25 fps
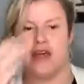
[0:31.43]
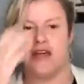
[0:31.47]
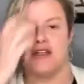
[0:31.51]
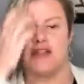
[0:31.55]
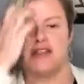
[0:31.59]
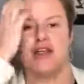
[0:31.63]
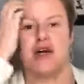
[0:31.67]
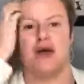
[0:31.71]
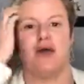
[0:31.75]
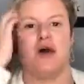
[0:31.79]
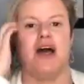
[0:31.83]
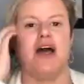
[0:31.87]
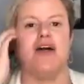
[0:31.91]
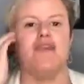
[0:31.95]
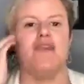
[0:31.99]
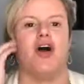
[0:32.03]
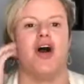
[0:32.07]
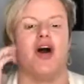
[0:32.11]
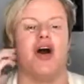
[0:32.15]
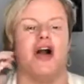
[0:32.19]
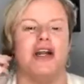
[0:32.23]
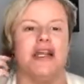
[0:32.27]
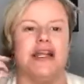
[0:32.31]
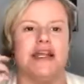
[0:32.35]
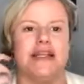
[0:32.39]
So I've
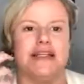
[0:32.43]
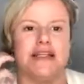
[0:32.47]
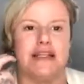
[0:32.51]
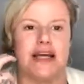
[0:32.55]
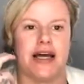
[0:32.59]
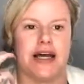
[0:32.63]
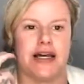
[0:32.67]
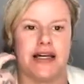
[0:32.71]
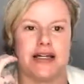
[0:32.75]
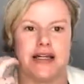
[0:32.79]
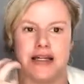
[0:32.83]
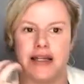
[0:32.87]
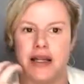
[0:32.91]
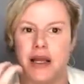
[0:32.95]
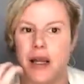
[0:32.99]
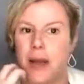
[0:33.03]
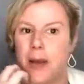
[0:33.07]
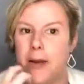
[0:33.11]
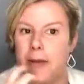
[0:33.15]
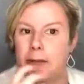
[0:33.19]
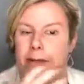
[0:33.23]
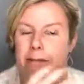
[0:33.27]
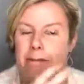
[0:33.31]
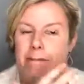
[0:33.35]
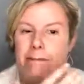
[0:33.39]
already done
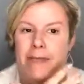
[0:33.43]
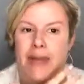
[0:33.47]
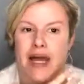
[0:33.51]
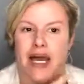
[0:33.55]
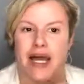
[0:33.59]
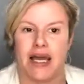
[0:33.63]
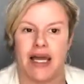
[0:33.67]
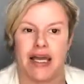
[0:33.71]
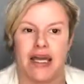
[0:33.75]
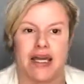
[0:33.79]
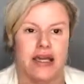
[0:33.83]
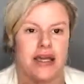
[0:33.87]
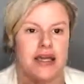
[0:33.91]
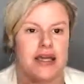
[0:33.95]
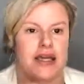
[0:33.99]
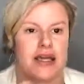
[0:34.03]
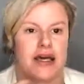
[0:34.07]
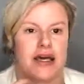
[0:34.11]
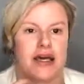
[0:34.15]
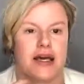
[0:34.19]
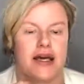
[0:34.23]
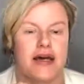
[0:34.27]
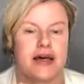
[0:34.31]
my